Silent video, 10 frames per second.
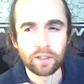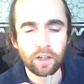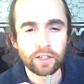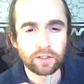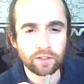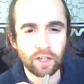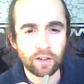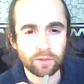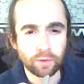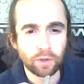like a
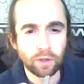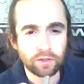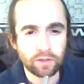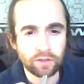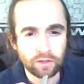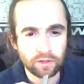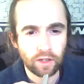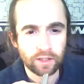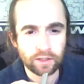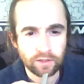sun, all consciousness is
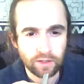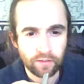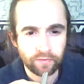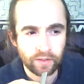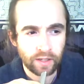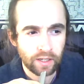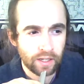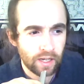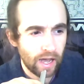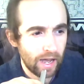like a sun,
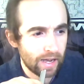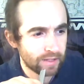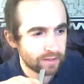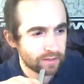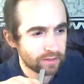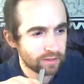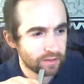and